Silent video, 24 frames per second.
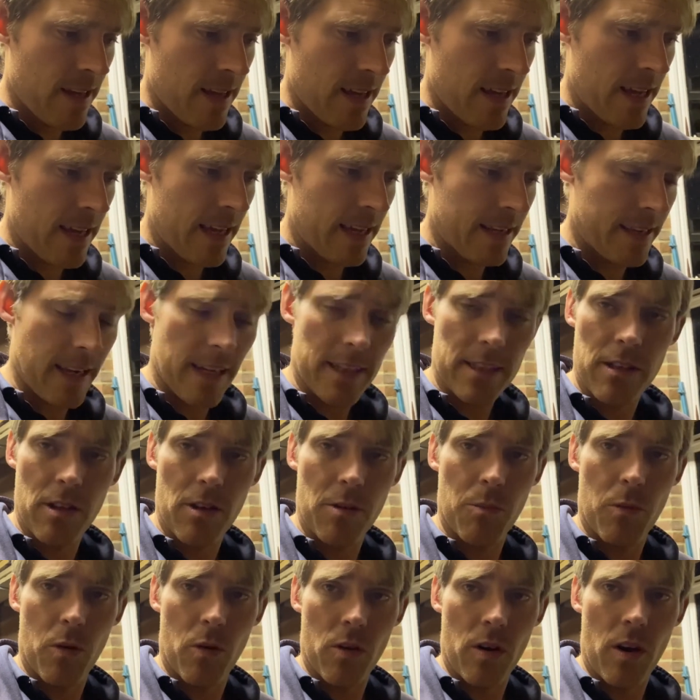it does look
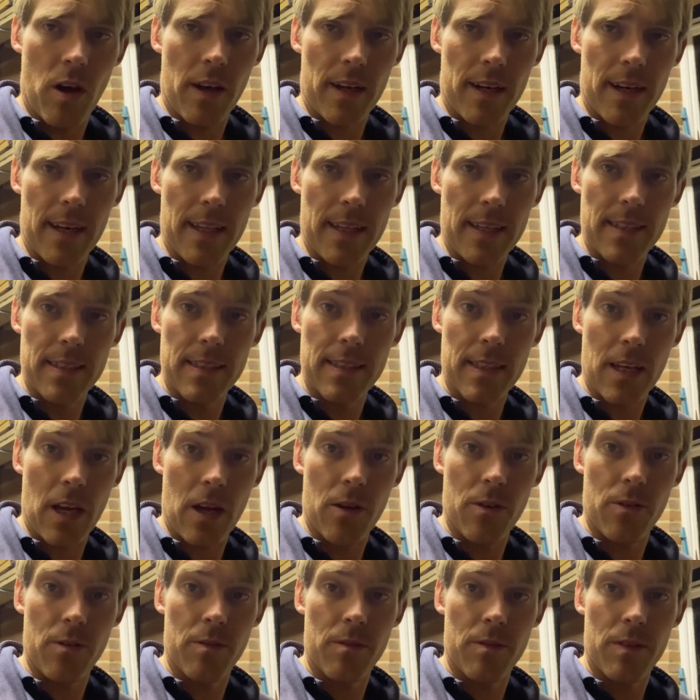more likely.
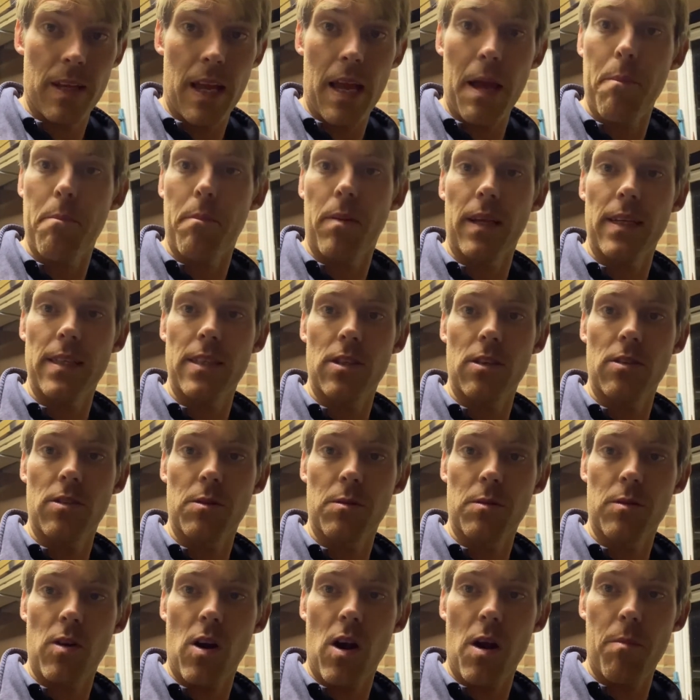So, yeah, please do
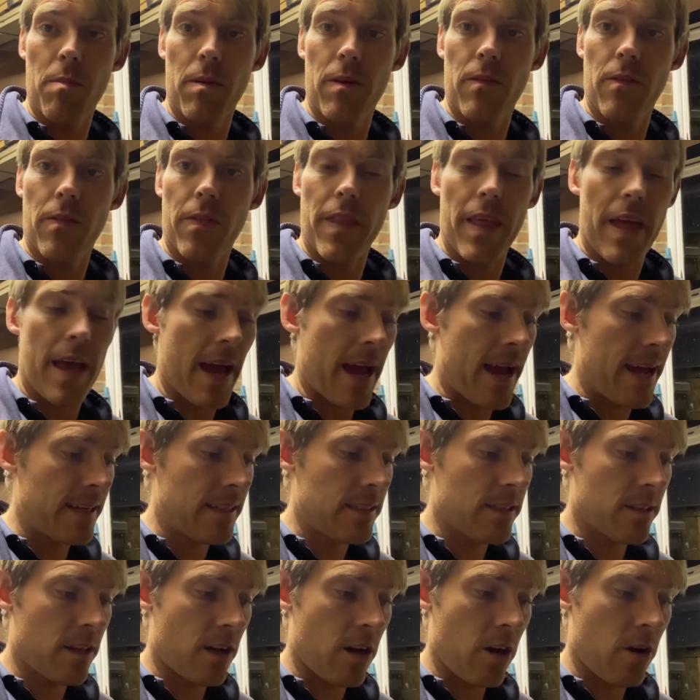subscribe,
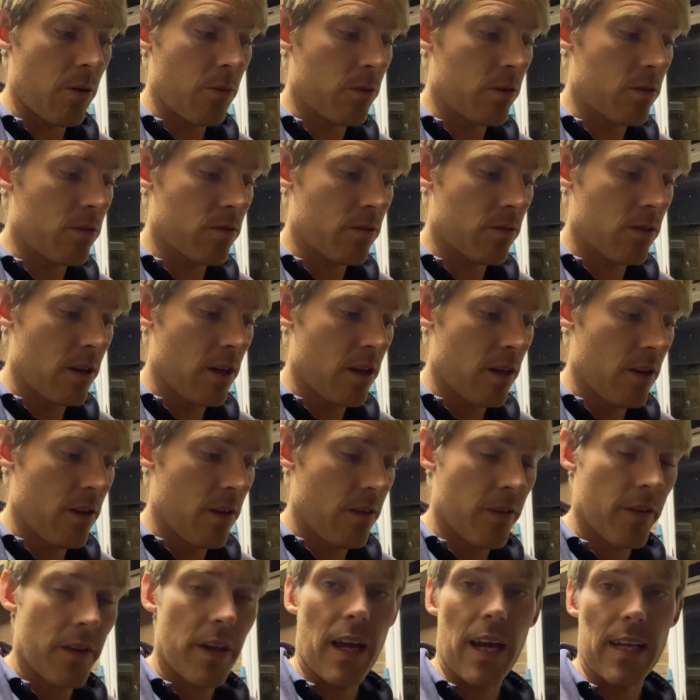and I will
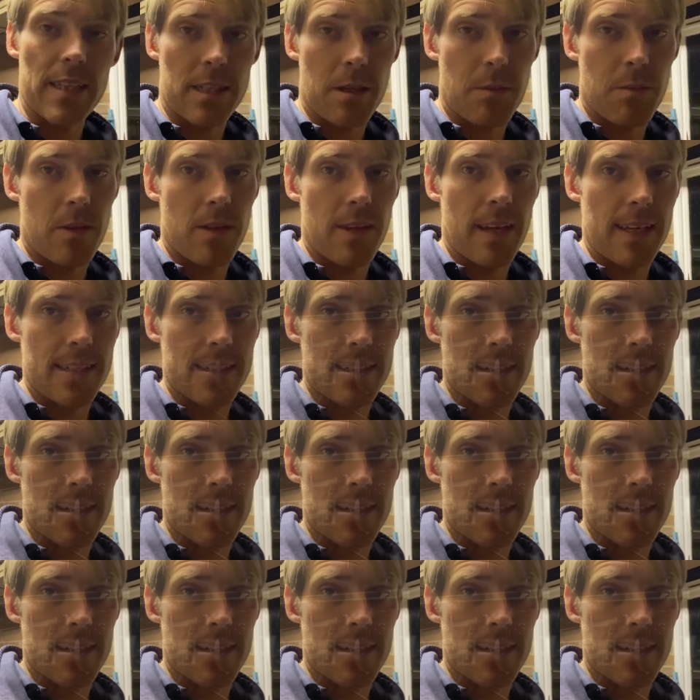catch up with you next